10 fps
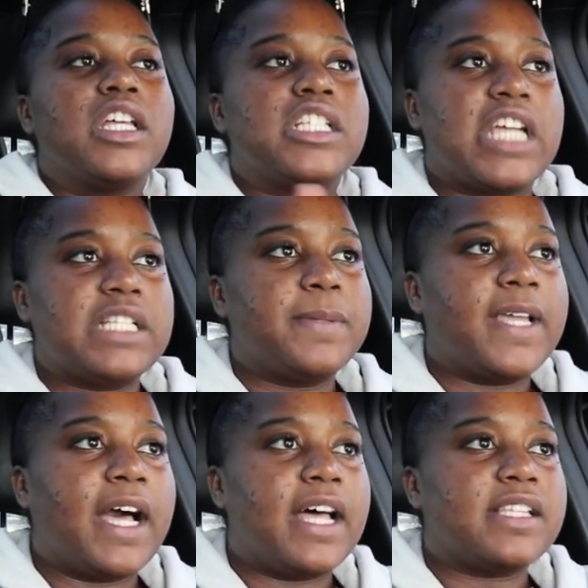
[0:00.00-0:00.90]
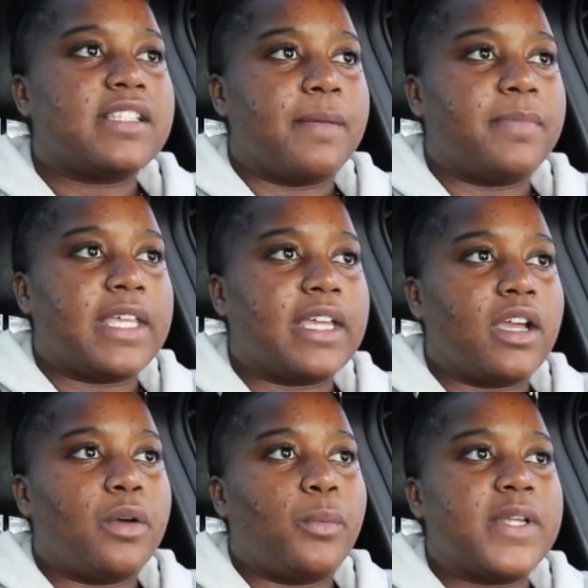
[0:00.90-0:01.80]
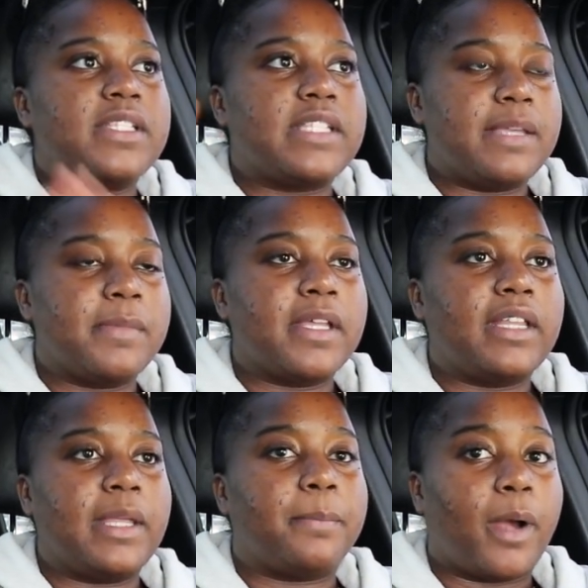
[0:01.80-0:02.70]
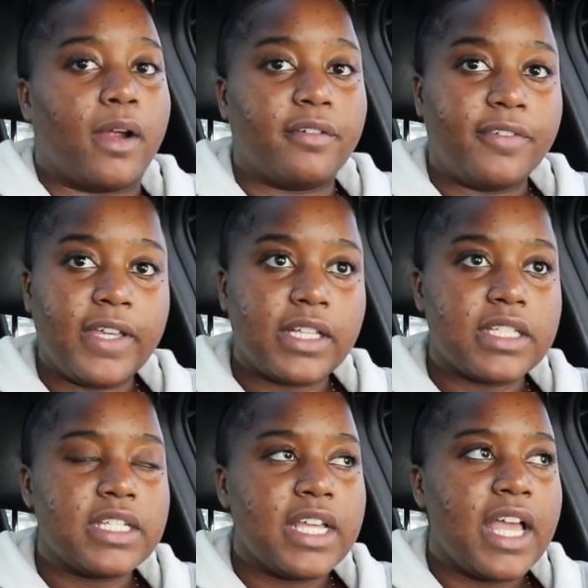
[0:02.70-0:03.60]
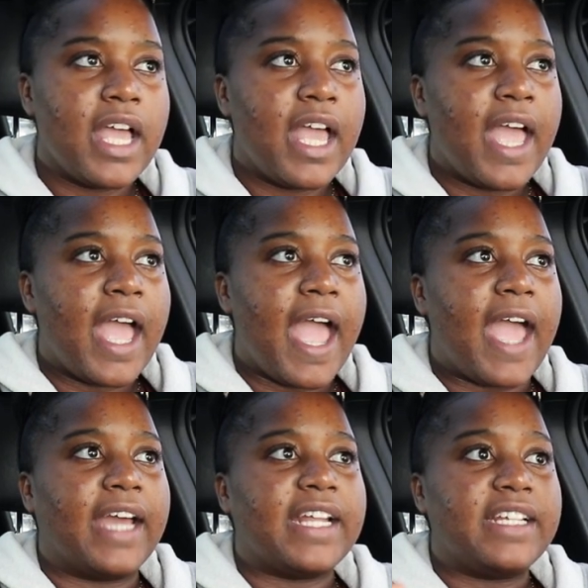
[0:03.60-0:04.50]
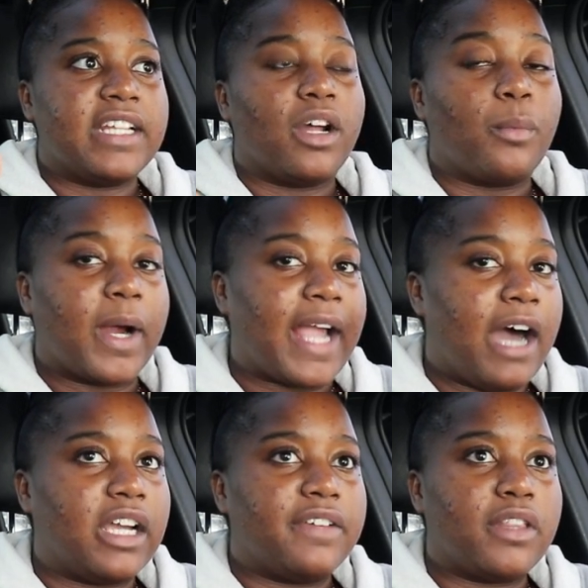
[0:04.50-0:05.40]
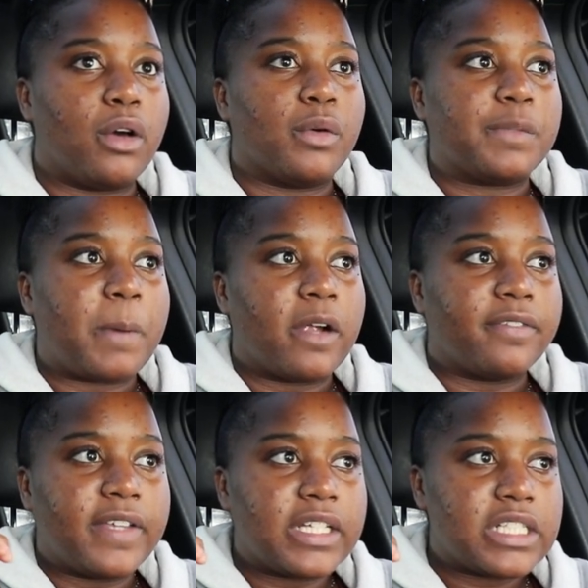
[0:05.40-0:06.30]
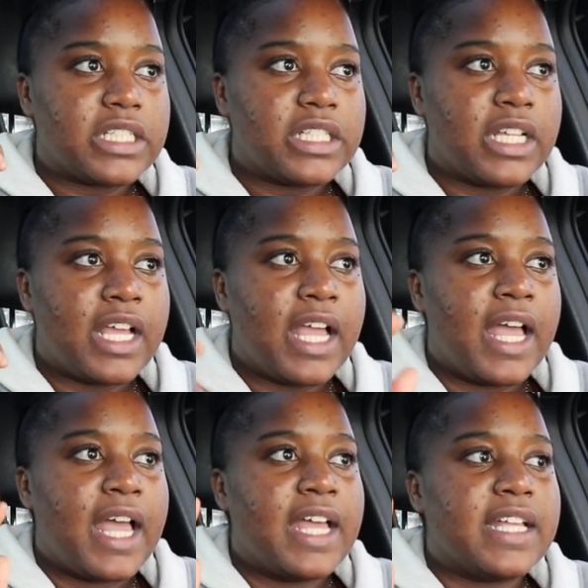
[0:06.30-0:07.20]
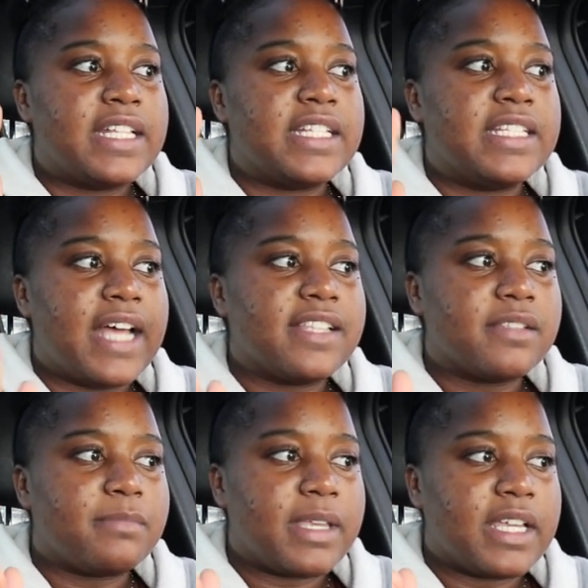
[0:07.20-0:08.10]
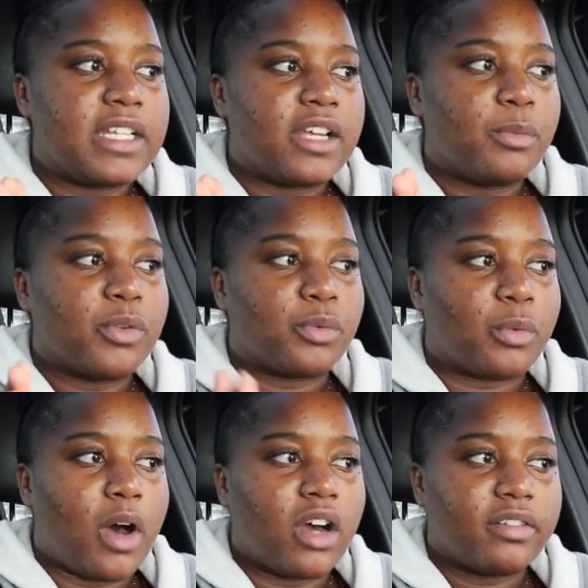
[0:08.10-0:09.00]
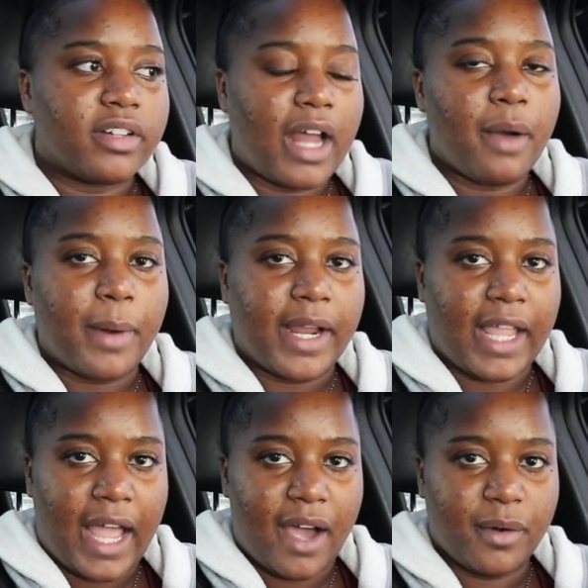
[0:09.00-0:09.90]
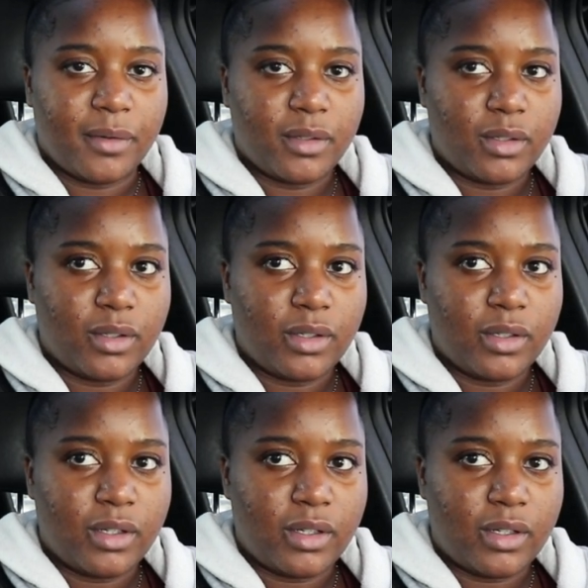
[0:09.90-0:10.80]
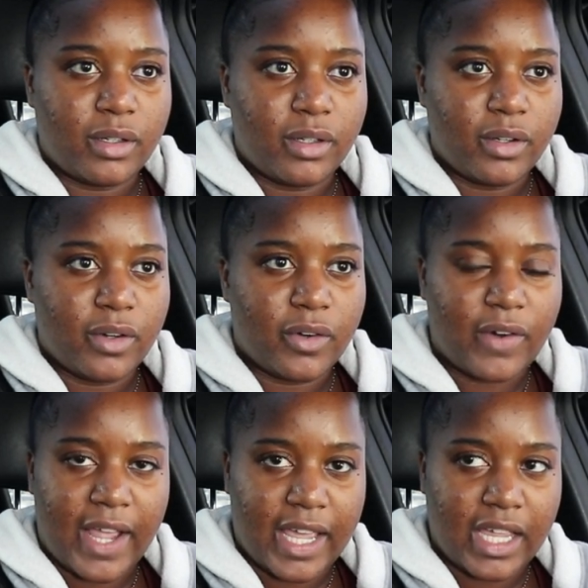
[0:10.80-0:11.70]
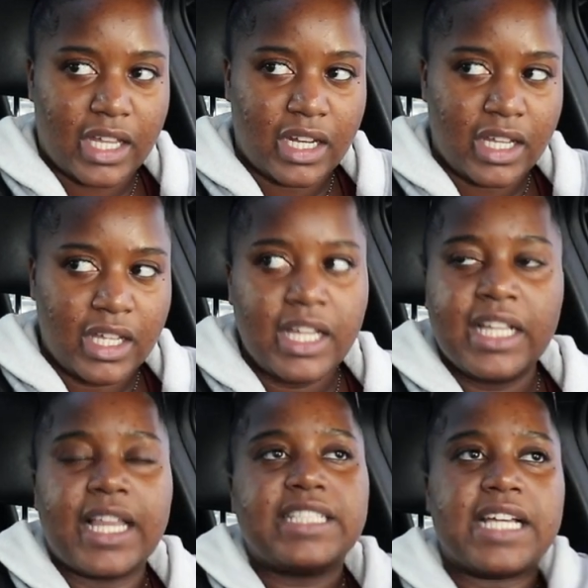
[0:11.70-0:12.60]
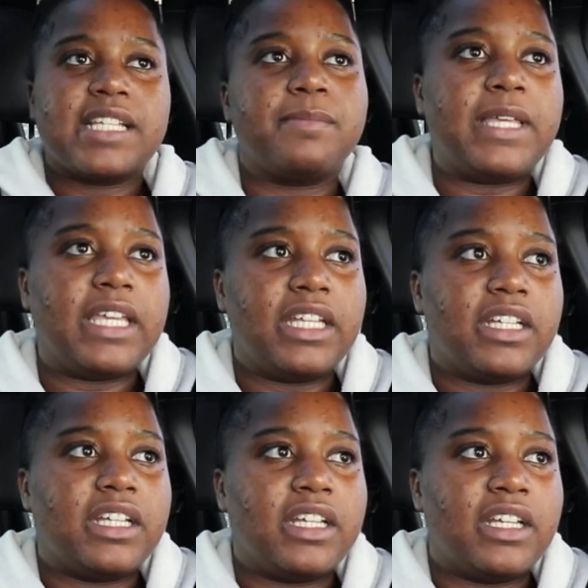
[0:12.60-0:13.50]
just because something was seemingly perfect and it didn't work out even though it was perfect, doesn't mean it was wrong for not working out, right? Like, doesn't mean